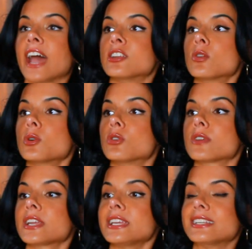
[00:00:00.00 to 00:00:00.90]
I don't
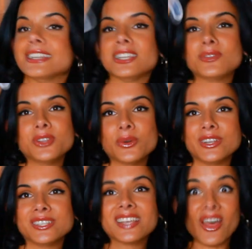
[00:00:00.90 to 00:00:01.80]
overheat in it, even though
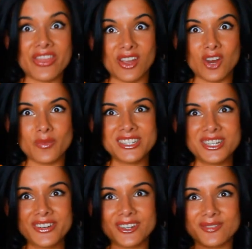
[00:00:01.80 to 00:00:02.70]
it is a thicker
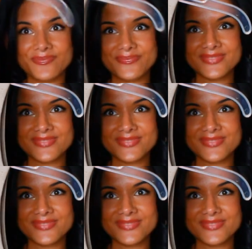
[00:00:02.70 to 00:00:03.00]
material.